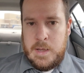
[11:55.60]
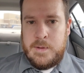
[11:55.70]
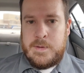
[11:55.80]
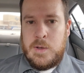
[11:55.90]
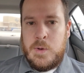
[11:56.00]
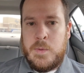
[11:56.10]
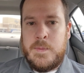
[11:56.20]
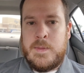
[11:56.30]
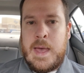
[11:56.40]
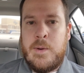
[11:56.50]
So
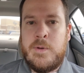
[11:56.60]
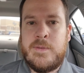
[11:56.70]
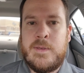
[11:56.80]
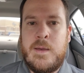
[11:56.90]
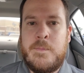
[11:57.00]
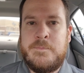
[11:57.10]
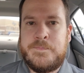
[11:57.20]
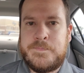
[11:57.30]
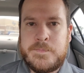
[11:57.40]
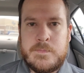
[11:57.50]
that was
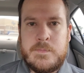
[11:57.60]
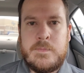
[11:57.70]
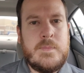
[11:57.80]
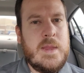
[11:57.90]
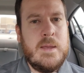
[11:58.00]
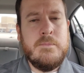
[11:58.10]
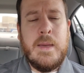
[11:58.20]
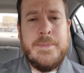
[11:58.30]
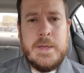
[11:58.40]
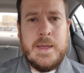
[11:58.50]

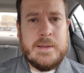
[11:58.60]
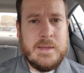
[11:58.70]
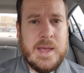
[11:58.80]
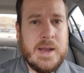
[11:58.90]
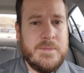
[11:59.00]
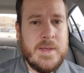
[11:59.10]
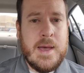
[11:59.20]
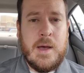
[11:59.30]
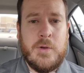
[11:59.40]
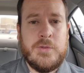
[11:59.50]
maybe like the head of the
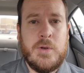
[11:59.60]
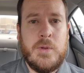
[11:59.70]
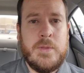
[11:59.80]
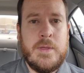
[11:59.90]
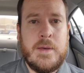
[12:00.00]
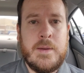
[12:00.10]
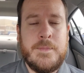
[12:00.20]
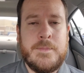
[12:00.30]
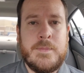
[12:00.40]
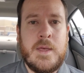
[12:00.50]
household, the
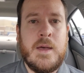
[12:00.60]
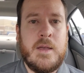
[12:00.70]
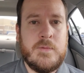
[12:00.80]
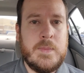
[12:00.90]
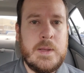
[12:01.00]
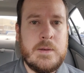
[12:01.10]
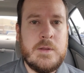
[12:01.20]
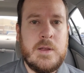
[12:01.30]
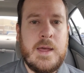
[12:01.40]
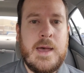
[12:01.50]

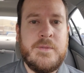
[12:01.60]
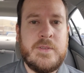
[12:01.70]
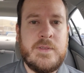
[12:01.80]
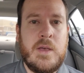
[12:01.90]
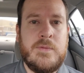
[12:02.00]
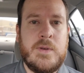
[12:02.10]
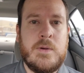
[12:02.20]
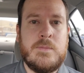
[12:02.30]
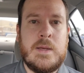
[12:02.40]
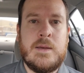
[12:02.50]
husband could have a cell
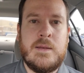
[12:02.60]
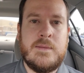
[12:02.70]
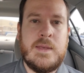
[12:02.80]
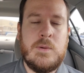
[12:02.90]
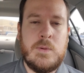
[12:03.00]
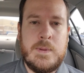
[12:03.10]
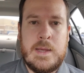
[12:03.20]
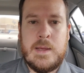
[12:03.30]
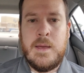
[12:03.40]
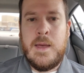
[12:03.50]
phone because he would
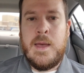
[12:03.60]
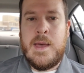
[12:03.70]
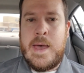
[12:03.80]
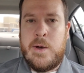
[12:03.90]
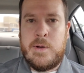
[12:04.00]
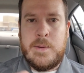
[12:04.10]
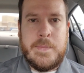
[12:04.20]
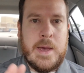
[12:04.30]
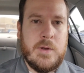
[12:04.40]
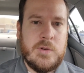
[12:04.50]
be out and about